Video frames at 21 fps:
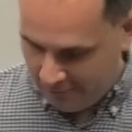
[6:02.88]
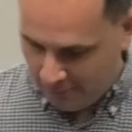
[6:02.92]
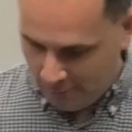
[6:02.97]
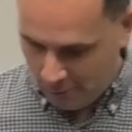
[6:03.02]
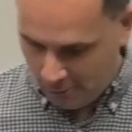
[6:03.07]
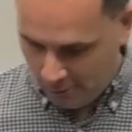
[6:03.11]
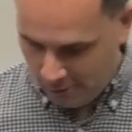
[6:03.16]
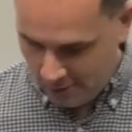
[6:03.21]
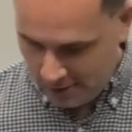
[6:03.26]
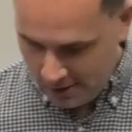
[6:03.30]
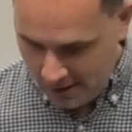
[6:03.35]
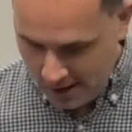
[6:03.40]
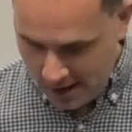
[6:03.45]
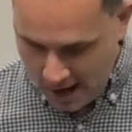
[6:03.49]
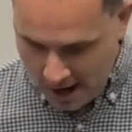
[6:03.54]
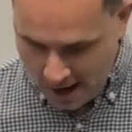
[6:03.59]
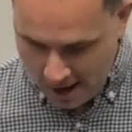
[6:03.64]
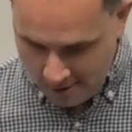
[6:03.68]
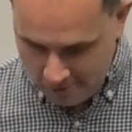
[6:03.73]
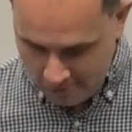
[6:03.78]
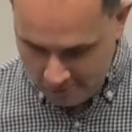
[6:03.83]
for
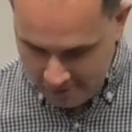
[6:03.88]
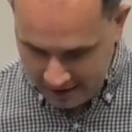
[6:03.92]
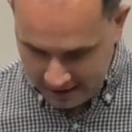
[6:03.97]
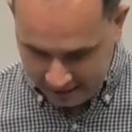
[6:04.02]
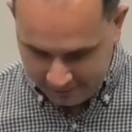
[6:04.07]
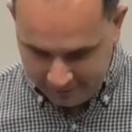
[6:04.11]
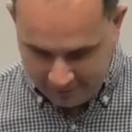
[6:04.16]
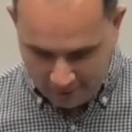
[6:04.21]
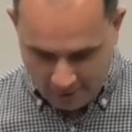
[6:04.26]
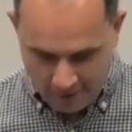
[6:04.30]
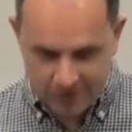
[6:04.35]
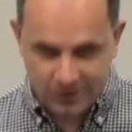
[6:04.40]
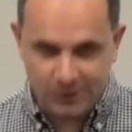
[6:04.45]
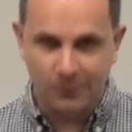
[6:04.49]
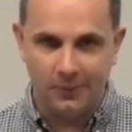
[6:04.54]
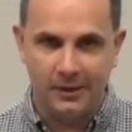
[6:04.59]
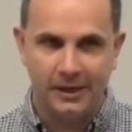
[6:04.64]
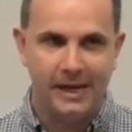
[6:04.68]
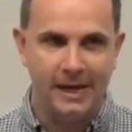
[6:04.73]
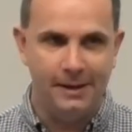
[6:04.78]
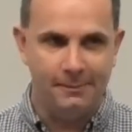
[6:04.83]
reading for us. You
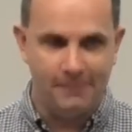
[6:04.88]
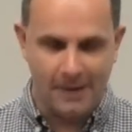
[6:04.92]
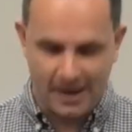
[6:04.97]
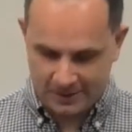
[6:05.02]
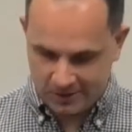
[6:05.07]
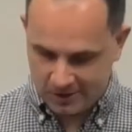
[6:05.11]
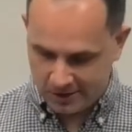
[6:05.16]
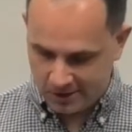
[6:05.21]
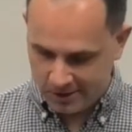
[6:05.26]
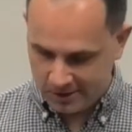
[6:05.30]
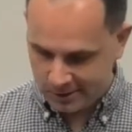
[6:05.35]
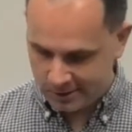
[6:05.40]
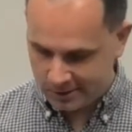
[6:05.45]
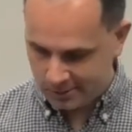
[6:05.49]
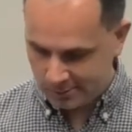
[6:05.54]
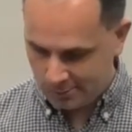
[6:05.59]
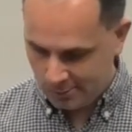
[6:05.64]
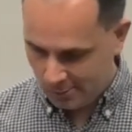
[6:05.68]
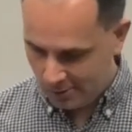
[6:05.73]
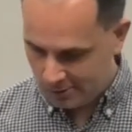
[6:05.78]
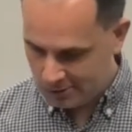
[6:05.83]
want to keep
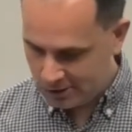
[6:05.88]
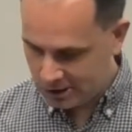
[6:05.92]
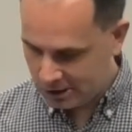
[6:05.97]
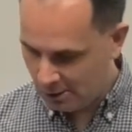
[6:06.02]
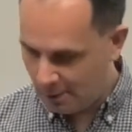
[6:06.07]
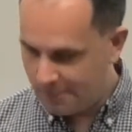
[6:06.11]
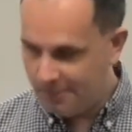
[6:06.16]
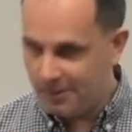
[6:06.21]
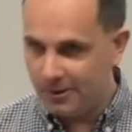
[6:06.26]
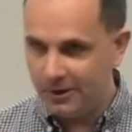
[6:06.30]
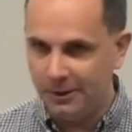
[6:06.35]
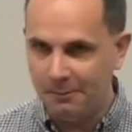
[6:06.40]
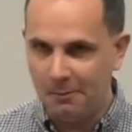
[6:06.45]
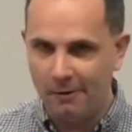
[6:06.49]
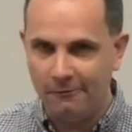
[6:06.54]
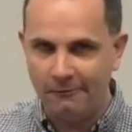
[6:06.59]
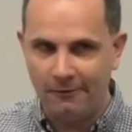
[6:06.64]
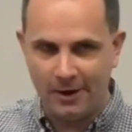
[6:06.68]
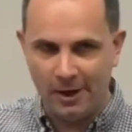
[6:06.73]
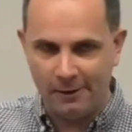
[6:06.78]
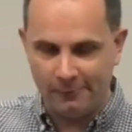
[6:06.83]
Exodus 1 to 2 open, and you
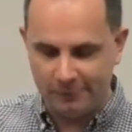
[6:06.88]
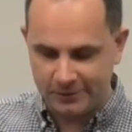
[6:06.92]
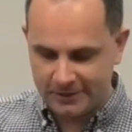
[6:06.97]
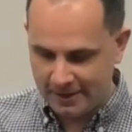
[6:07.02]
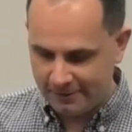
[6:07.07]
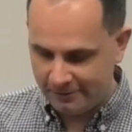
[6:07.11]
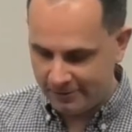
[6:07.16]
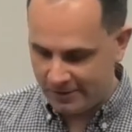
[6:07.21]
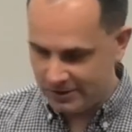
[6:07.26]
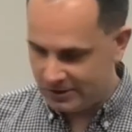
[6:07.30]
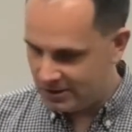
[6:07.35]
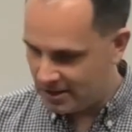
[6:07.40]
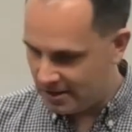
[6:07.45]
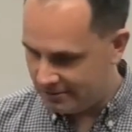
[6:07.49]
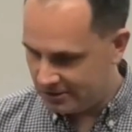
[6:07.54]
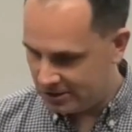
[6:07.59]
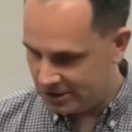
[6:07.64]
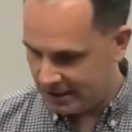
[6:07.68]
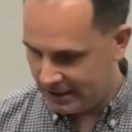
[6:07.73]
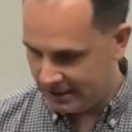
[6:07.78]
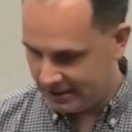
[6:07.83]
might find it helpful to have the
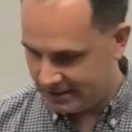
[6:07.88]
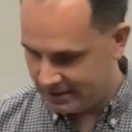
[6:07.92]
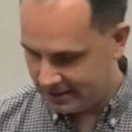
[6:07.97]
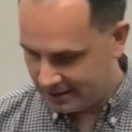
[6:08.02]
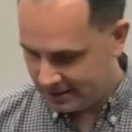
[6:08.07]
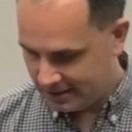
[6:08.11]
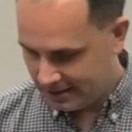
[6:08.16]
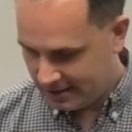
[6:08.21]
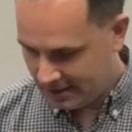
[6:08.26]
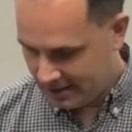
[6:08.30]
service sheet